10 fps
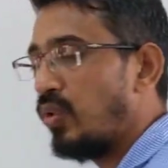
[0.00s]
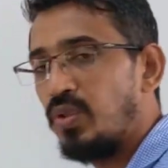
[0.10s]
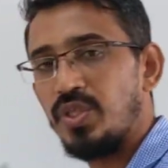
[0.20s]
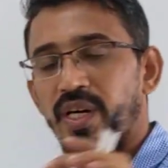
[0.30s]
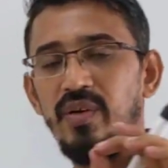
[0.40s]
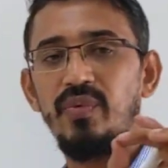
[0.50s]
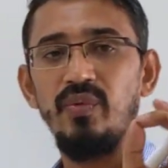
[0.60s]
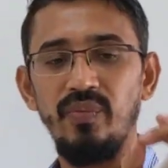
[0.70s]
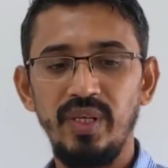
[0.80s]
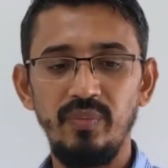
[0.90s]
You start
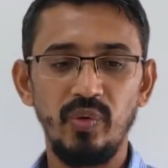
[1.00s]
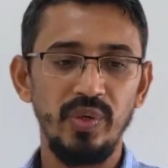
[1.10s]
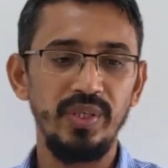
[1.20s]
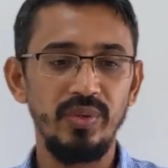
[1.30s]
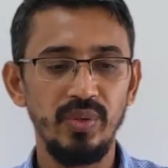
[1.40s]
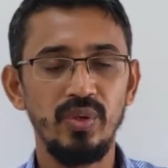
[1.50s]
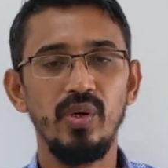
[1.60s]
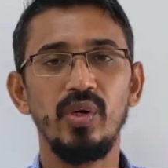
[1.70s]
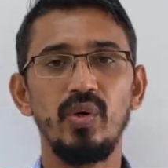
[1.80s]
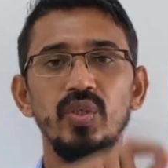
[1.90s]
from one point, you
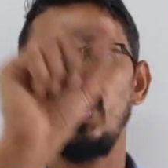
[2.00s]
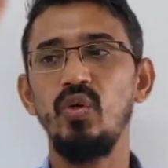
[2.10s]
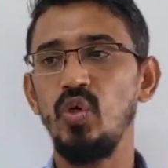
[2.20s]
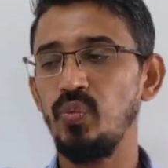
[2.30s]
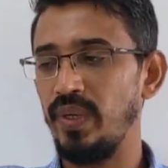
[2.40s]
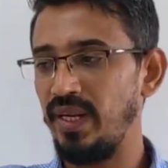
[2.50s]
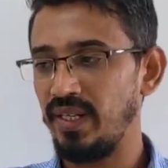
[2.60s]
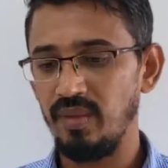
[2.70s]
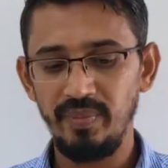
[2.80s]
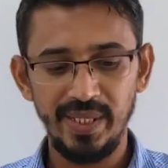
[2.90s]
go across a loop
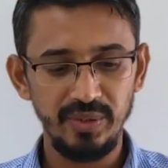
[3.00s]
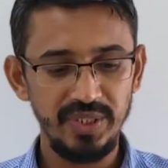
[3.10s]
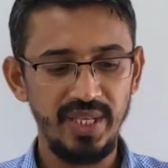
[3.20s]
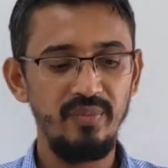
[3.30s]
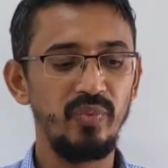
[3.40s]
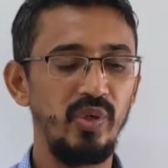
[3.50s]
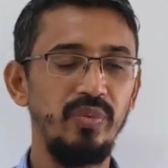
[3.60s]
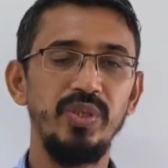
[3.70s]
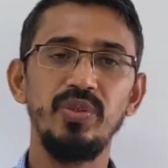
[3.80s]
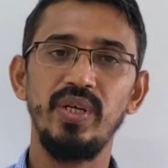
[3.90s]
and come back to same
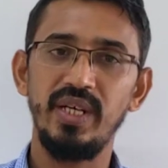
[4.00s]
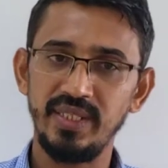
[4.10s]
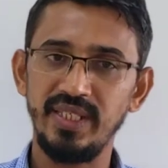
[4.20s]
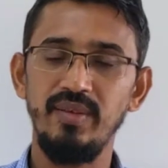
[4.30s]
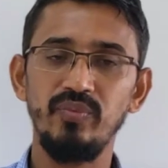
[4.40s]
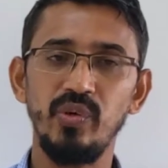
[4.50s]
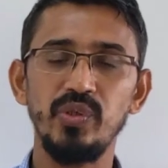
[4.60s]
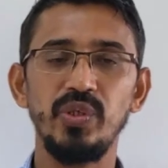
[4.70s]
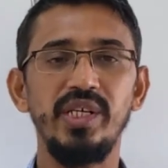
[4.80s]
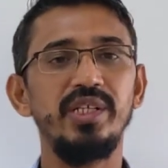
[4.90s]
point, means you are at same
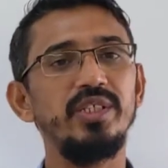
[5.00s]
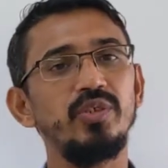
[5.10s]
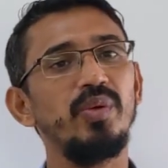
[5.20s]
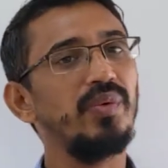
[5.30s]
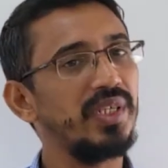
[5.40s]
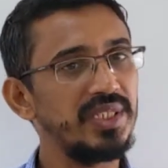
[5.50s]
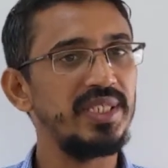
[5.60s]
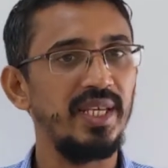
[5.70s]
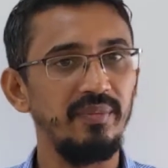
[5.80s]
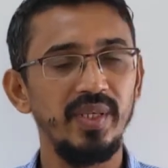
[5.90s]
point, so energy should be what,
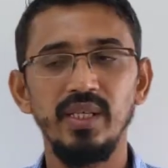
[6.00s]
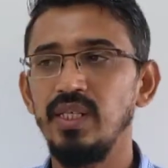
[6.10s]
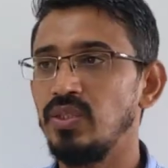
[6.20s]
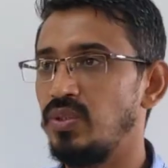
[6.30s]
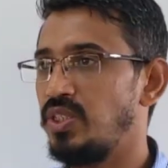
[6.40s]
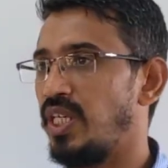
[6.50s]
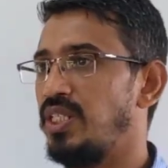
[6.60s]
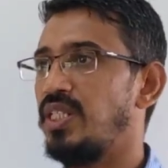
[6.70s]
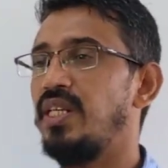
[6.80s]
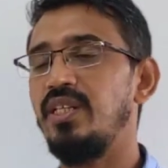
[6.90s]
same. So
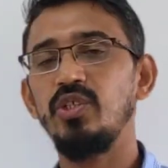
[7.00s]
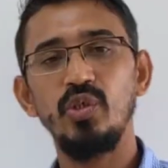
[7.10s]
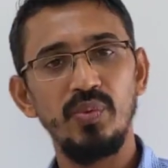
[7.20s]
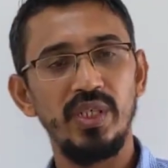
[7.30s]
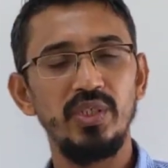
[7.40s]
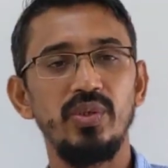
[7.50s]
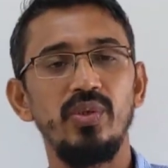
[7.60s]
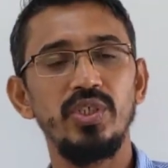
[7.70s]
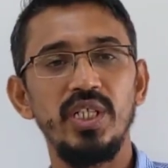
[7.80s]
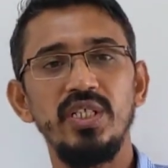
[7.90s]
change in energy should be what,
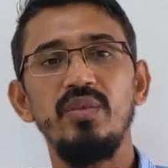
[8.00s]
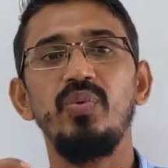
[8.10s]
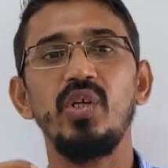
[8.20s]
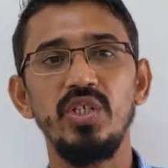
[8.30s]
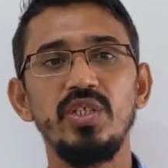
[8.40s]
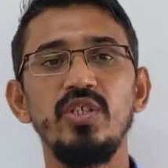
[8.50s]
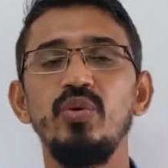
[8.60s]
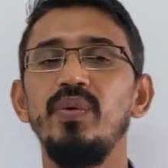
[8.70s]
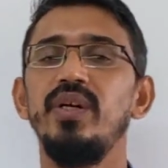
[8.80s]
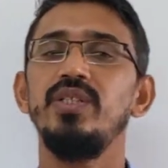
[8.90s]
0, change in potential
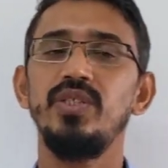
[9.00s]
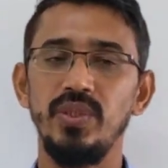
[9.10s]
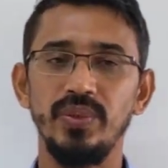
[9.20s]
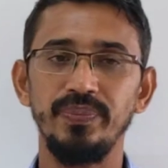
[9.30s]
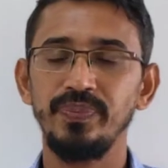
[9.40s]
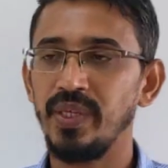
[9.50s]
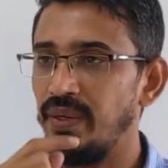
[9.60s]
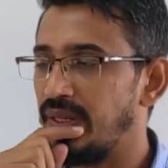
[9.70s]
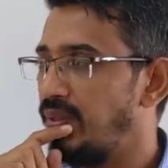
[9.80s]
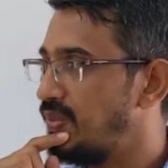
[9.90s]
should be what, 0.
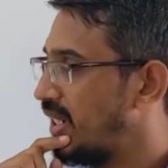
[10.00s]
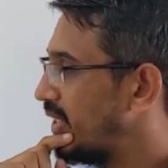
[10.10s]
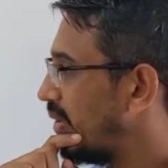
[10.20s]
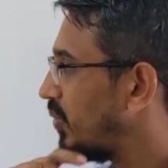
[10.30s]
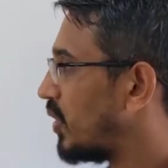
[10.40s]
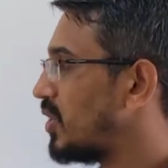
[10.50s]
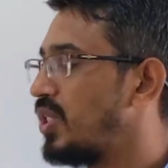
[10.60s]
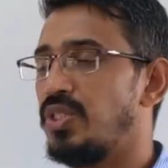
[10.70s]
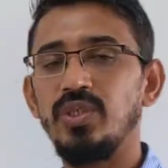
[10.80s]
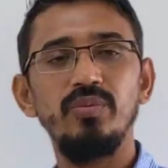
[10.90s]
Okay, change in
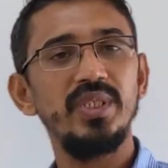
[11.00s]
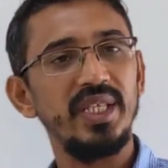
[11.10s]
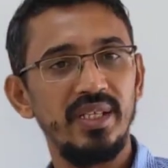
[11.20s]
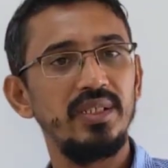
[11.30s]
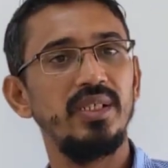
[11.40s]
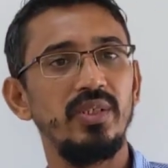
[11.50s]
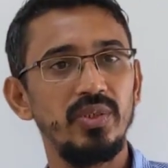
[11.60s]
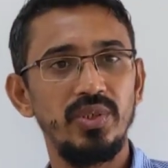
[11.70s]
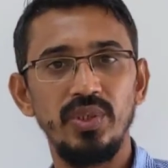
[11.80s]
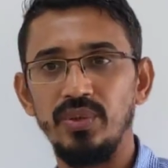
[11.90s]
potential 0 means energy
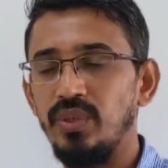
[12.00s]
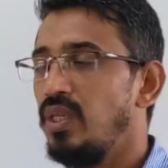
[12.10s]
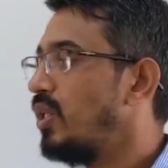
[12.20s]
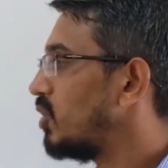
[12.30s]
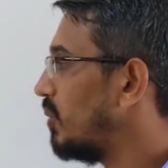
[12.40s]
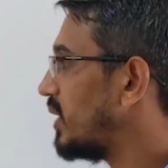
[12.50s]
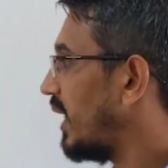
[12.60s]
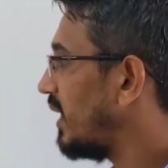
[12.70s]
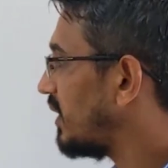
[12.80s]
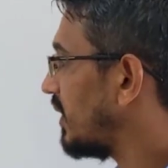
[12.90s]
also 0. So means
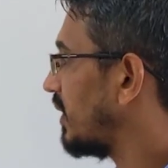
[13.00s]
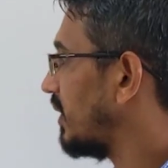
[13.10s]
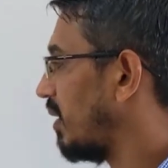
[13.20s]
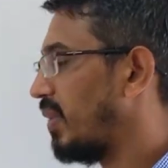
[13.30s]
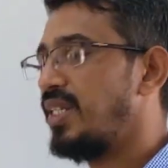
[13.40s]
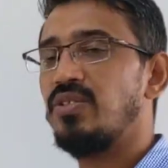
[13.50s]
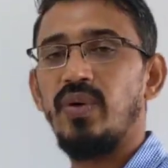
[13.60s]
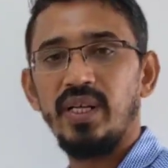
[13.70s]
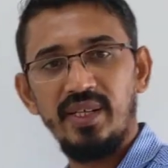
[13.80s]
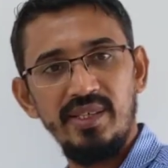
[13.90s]
energy remains
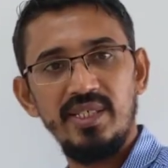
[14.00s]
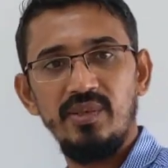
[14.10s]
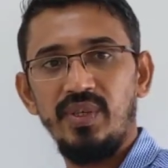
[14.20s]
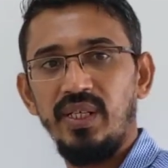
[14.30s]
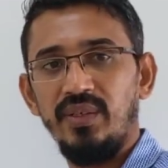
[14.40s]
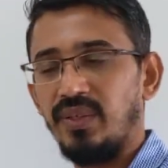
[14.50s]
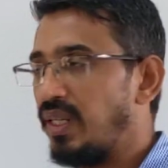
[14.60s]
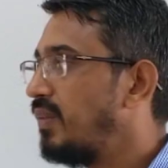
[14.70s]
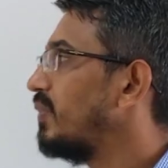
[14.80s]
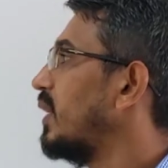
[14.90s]
what, conserved here,
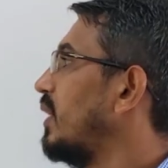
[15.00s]
okay.